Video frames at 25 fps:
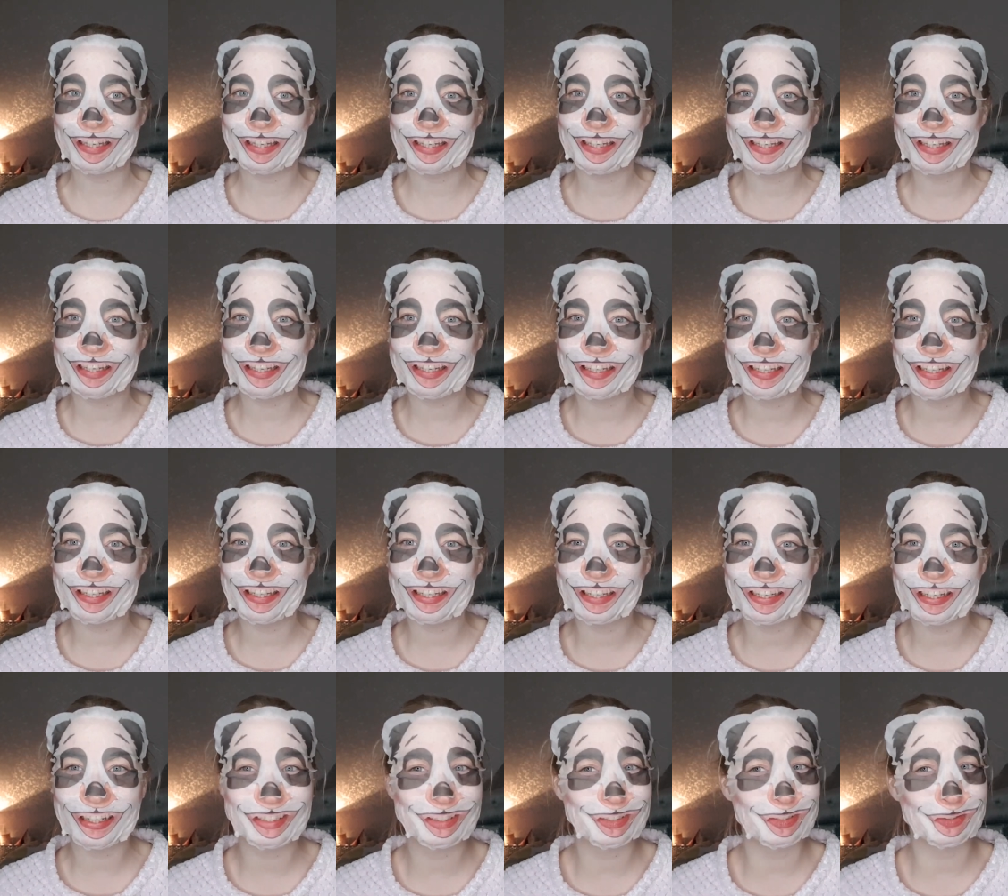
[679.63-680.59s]

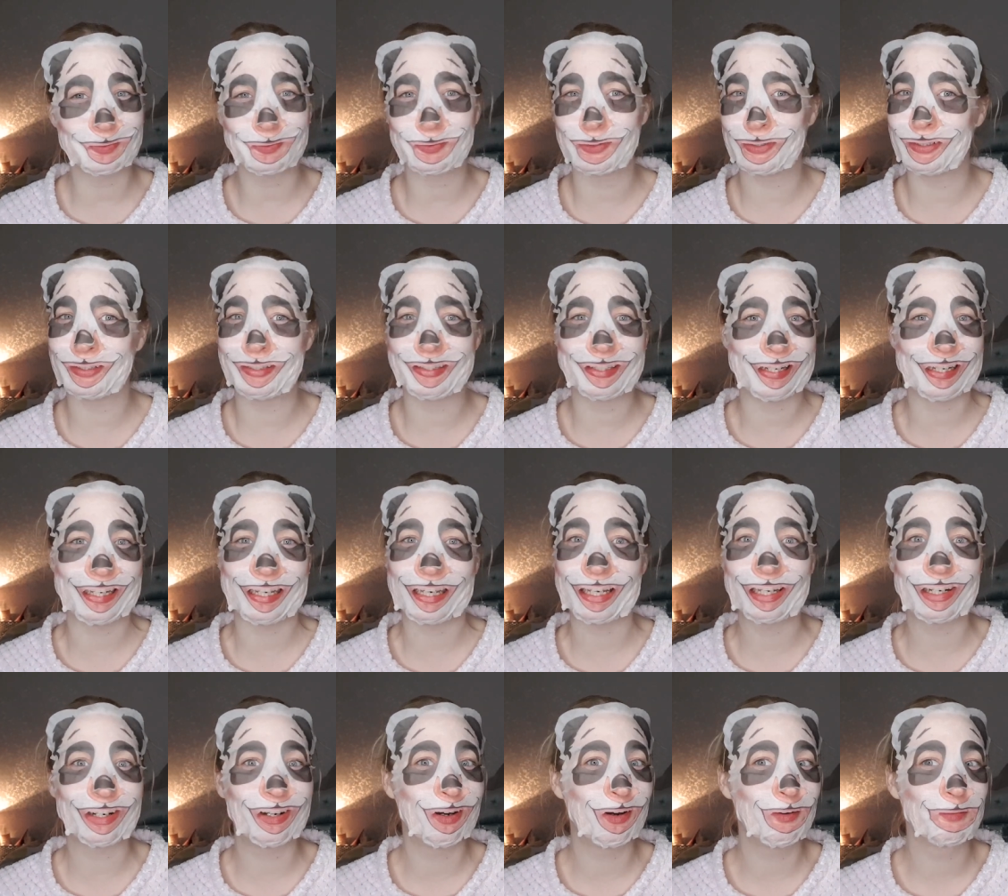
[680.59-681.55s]
I don't want to take
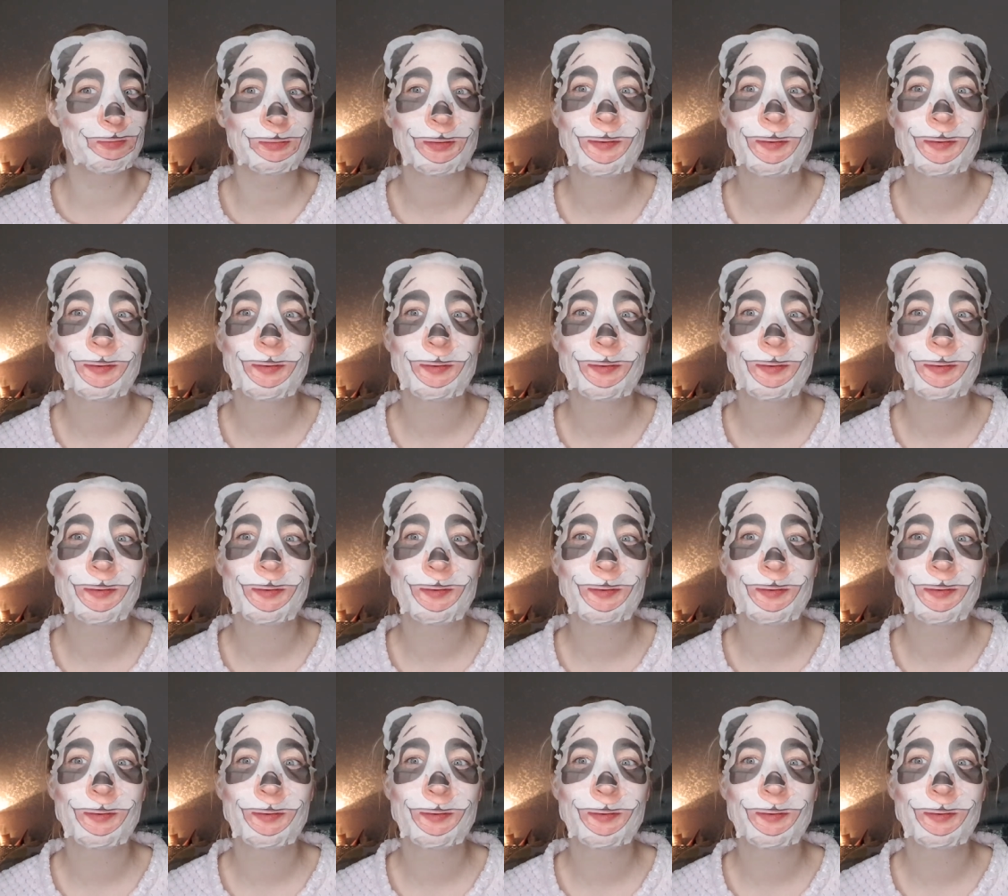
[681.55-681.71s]
it off.